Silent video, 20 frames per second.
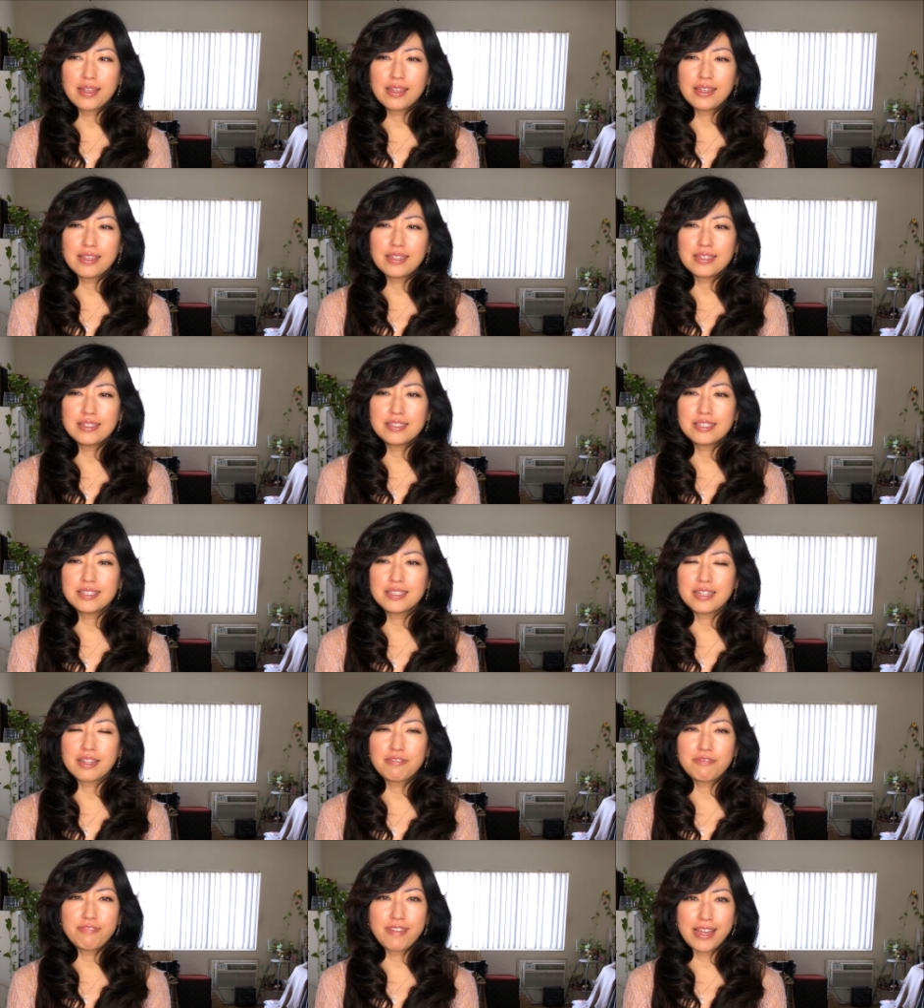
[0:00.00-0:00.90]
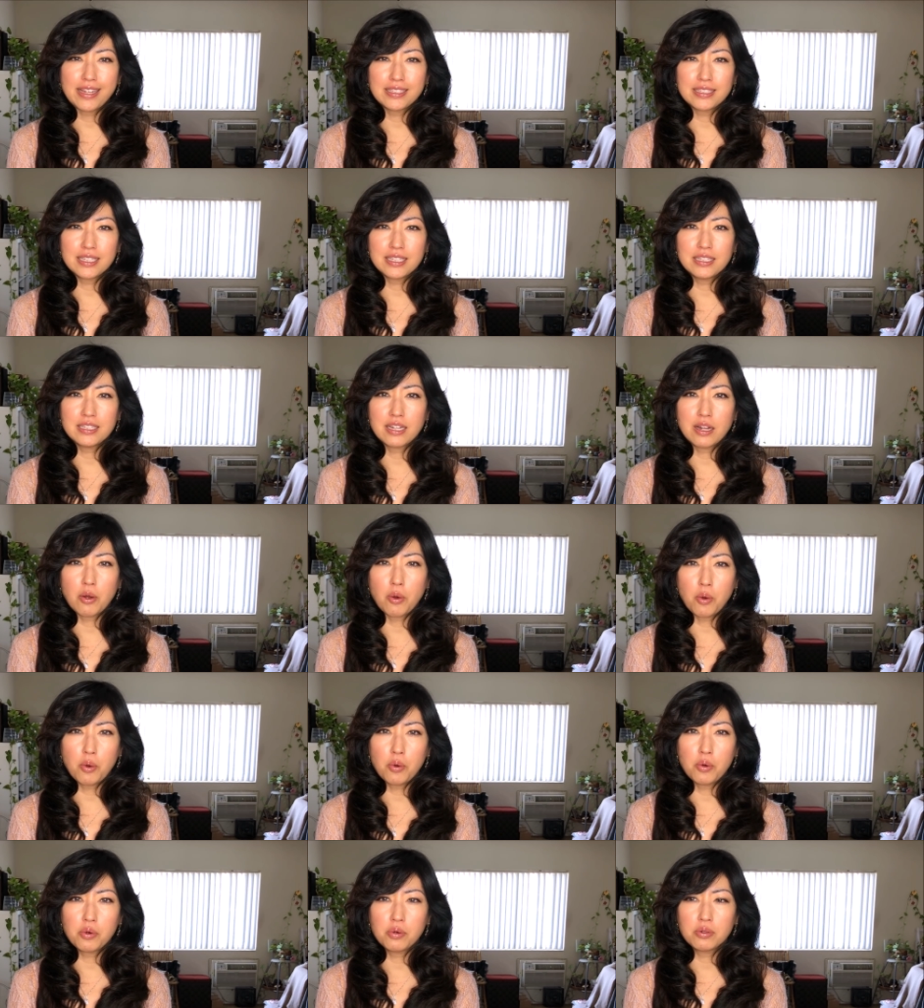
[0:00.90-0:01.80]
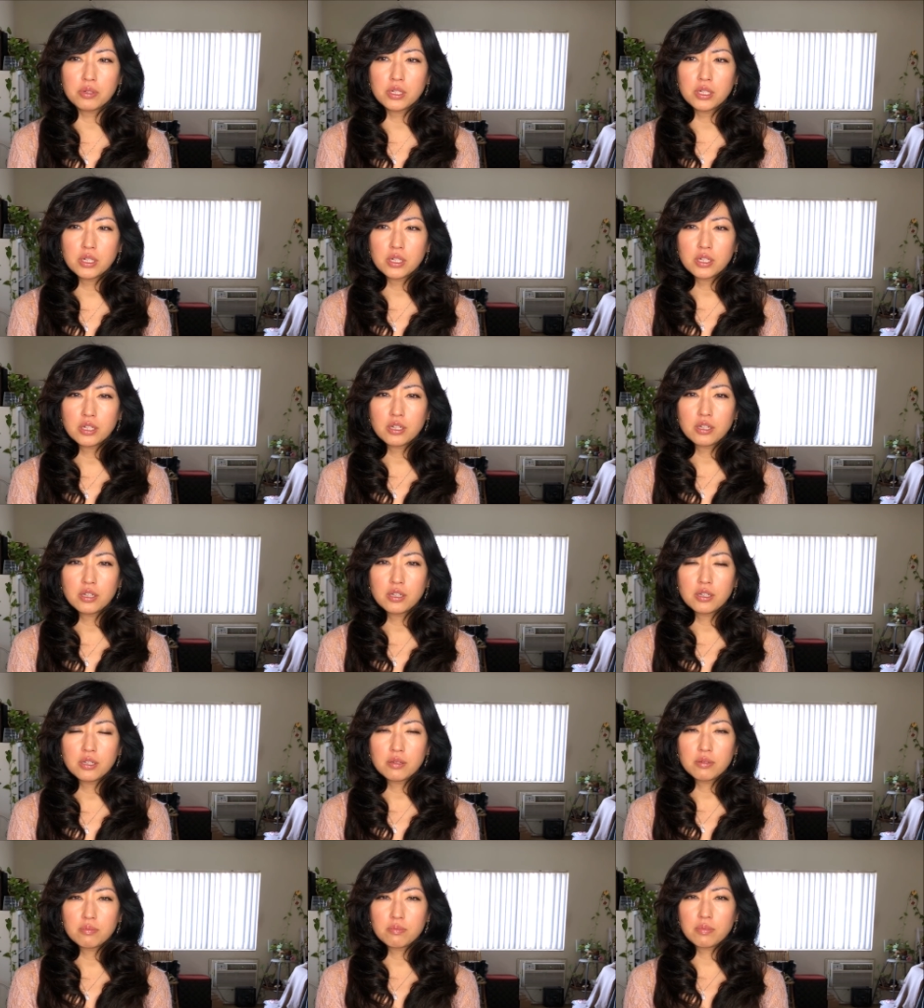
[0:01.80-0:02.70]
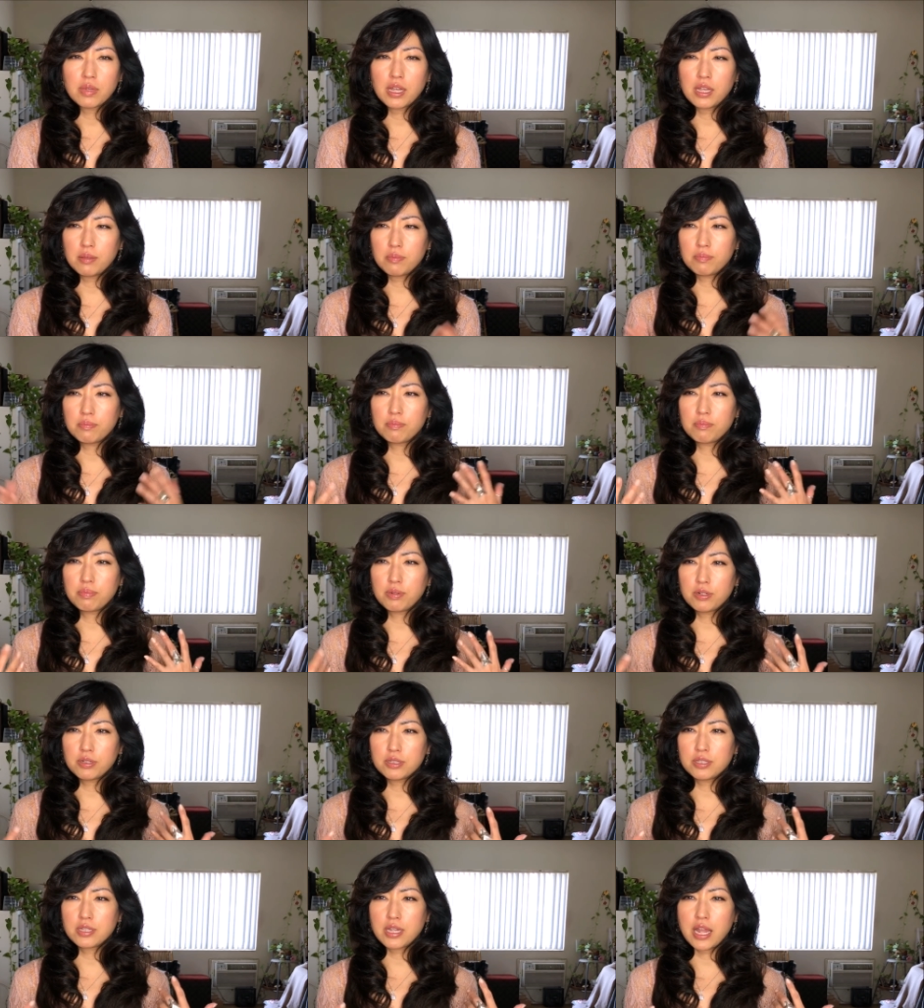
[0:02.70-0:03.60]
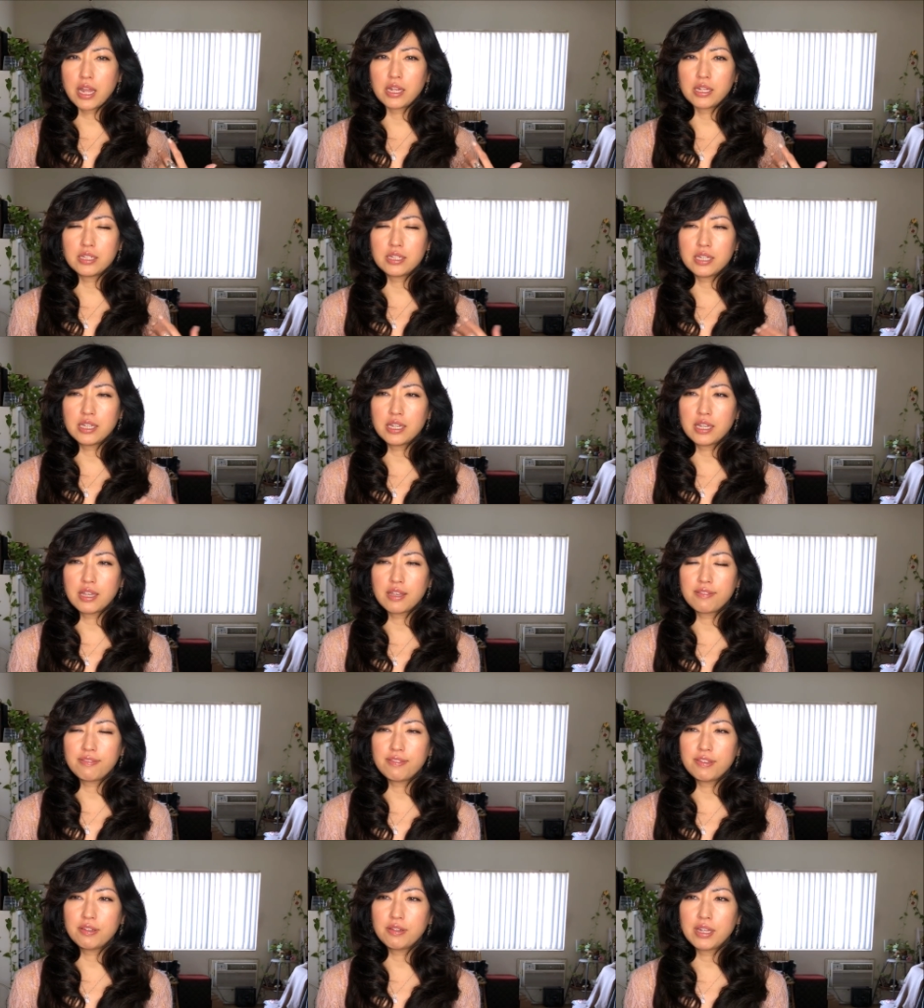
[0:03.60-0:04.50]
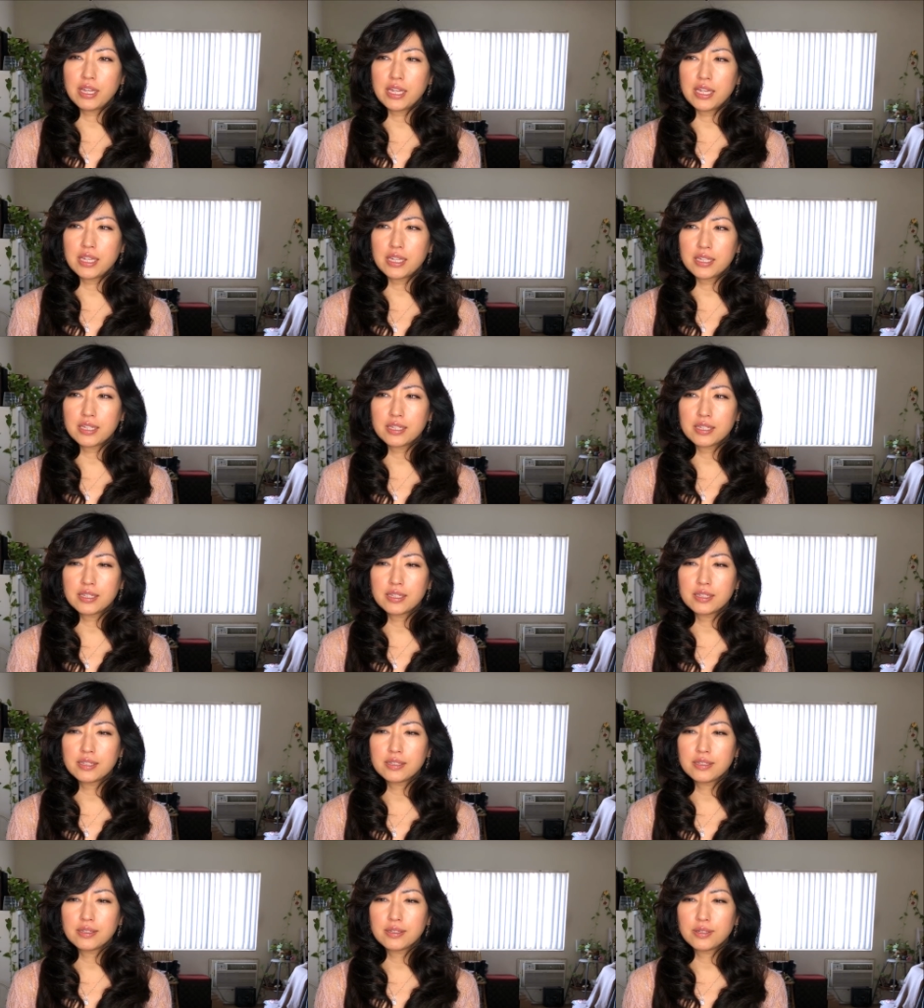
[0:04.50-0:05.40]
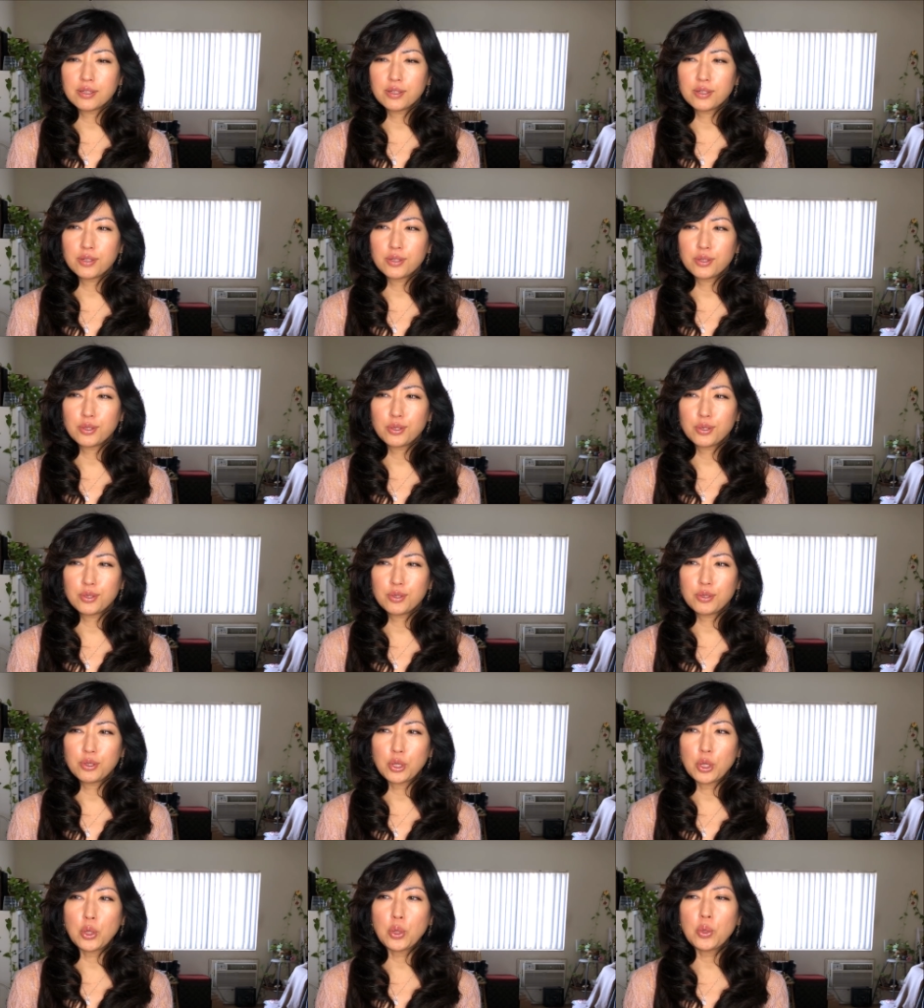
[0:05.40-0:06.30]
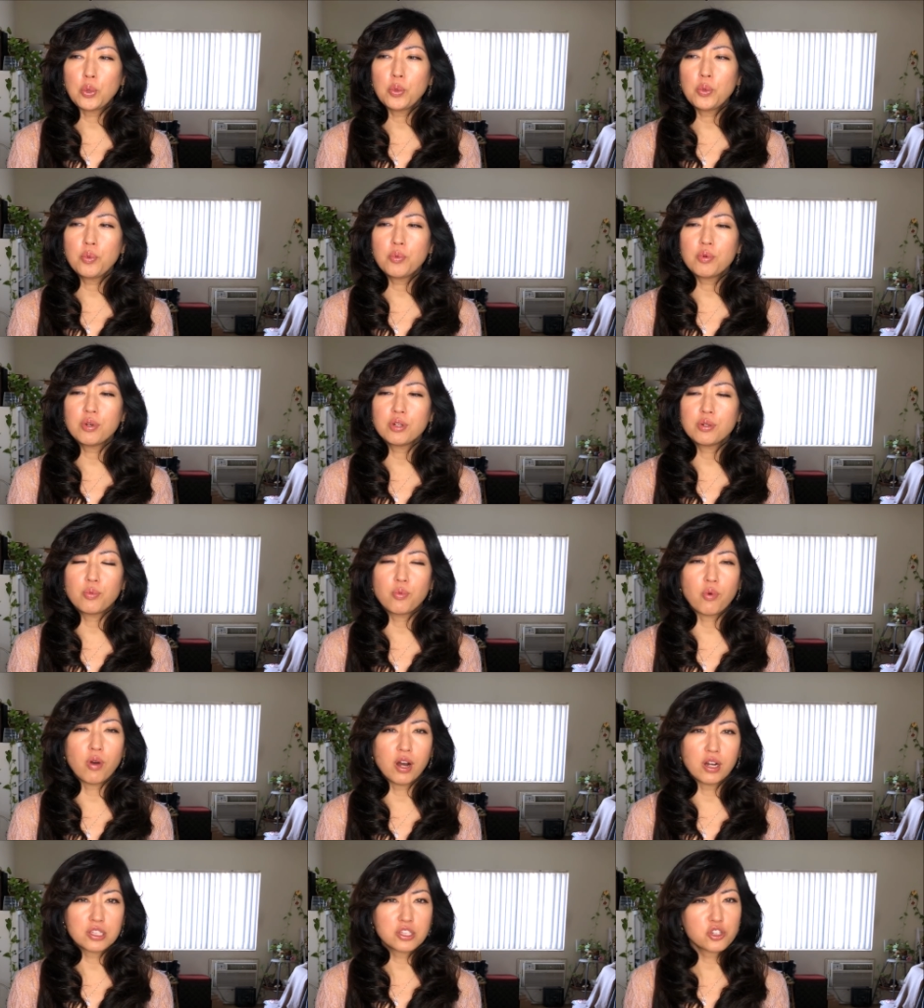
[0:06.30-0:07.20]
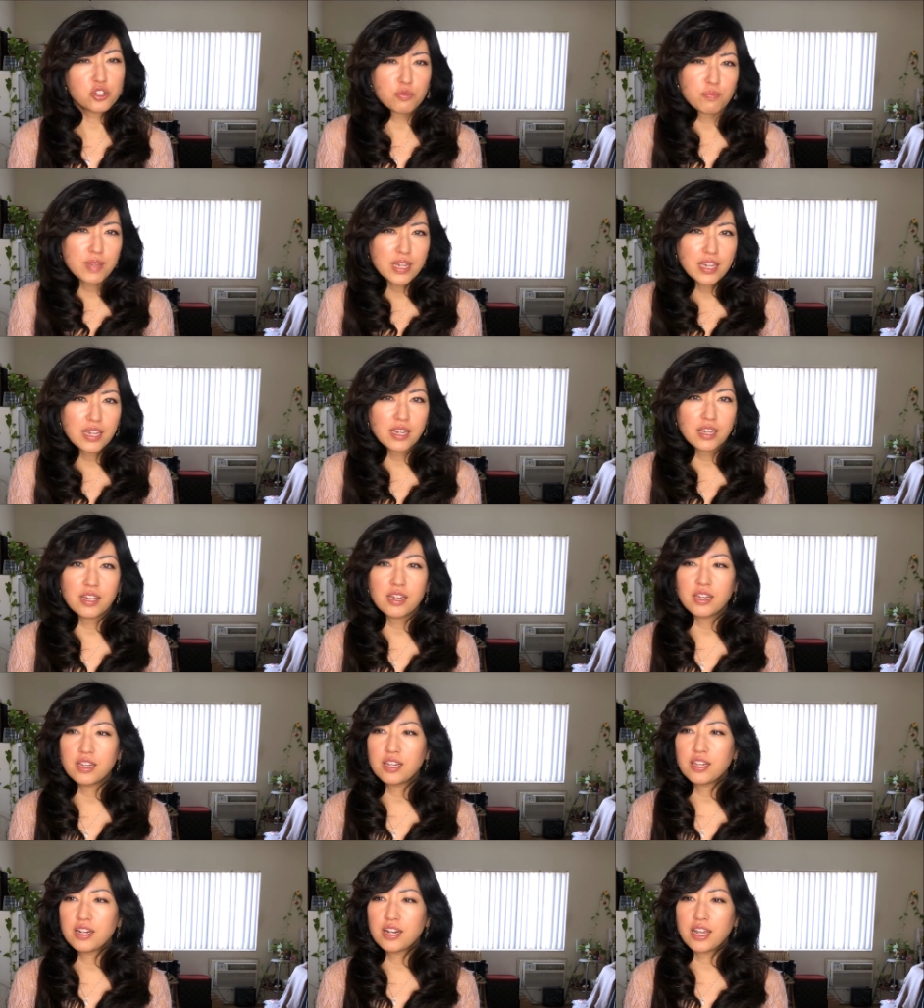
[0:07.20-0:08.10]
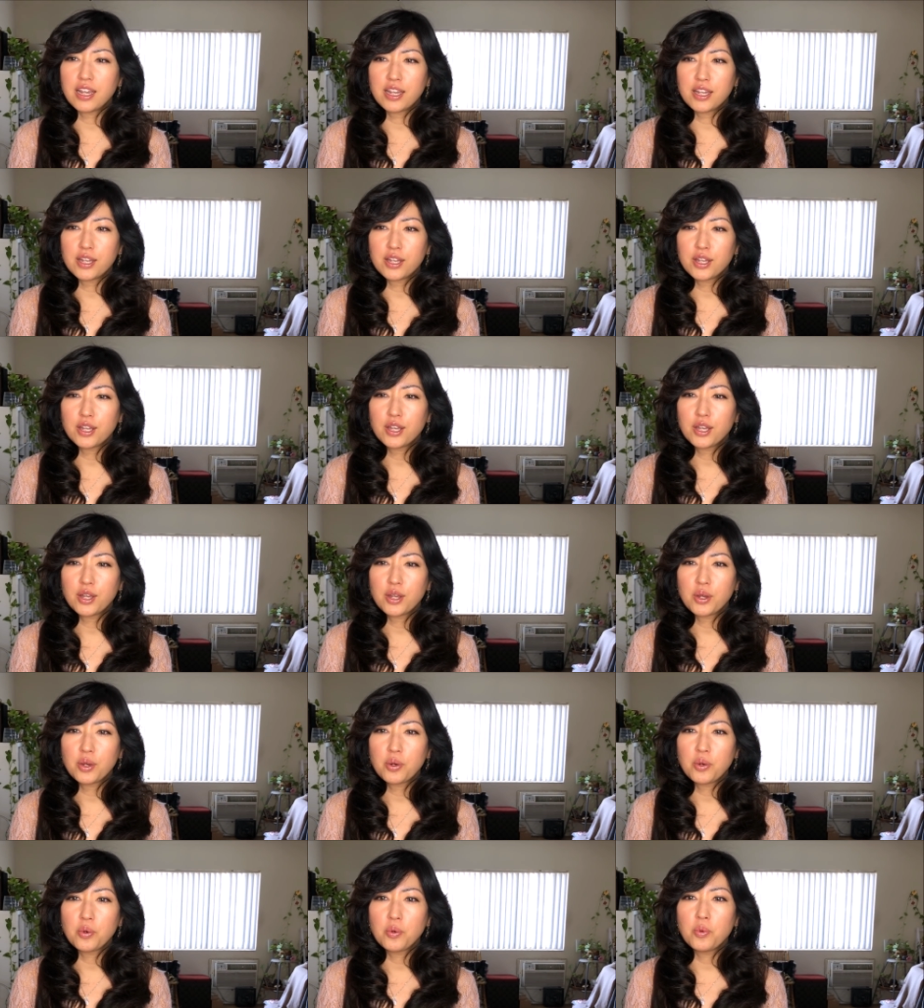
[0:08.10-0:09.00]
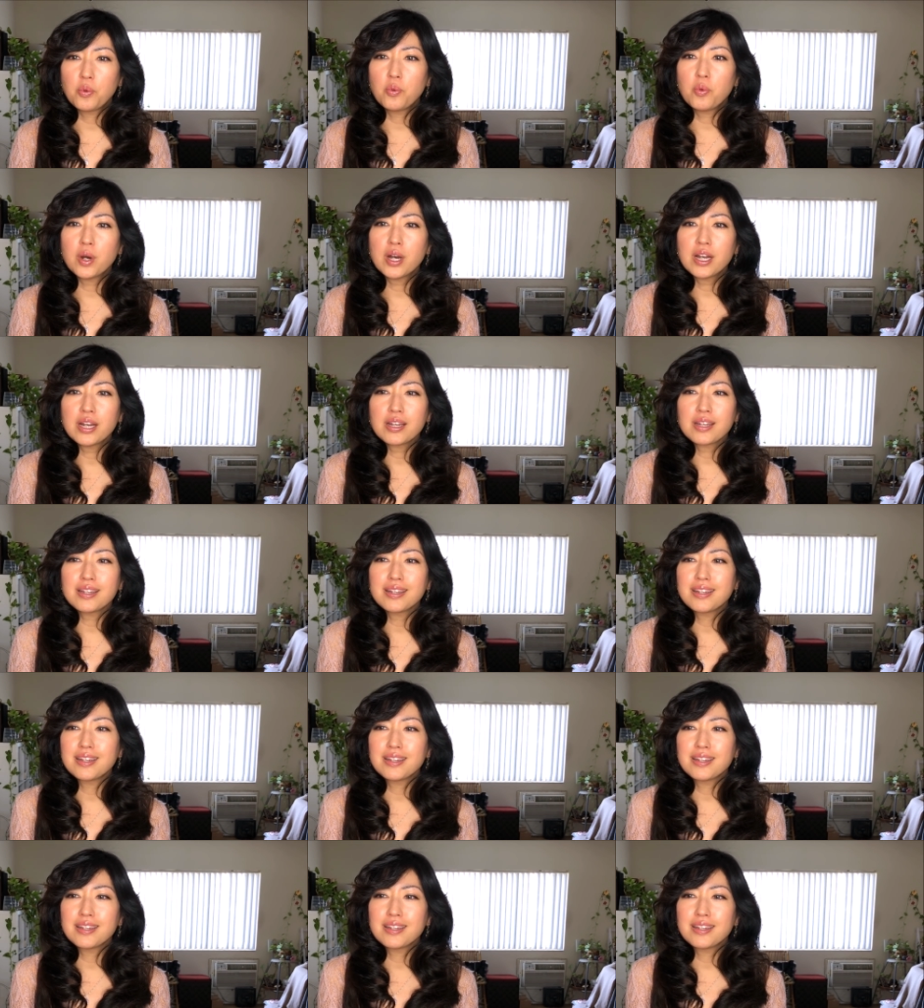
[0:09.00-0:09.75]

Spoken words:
it just affected the whole my personality. I feel like, who would watch me? Like, what